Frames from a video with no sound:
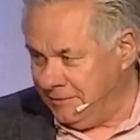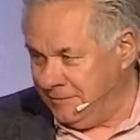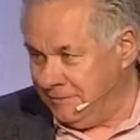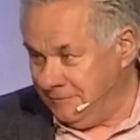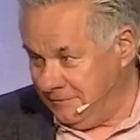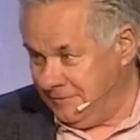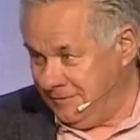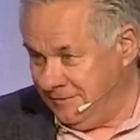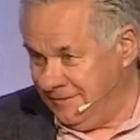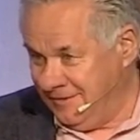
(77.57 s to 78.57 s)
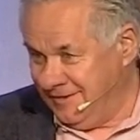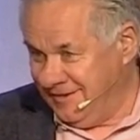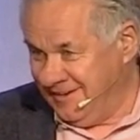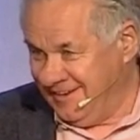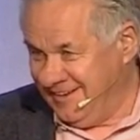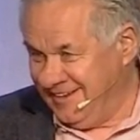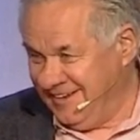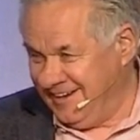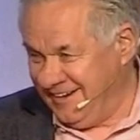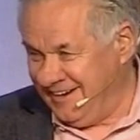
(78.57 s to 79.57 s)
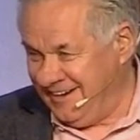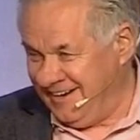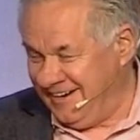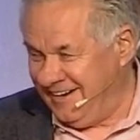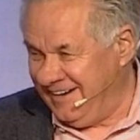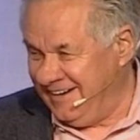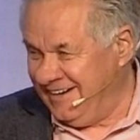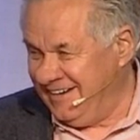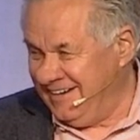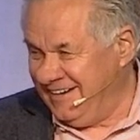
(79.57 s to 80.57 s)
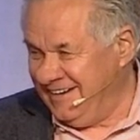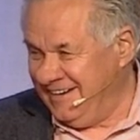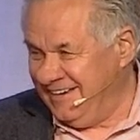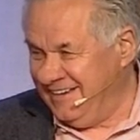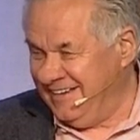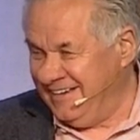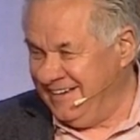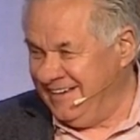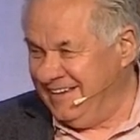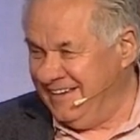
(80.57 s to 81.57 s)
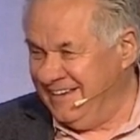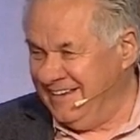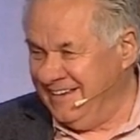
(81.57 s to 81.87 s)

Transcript: (silence)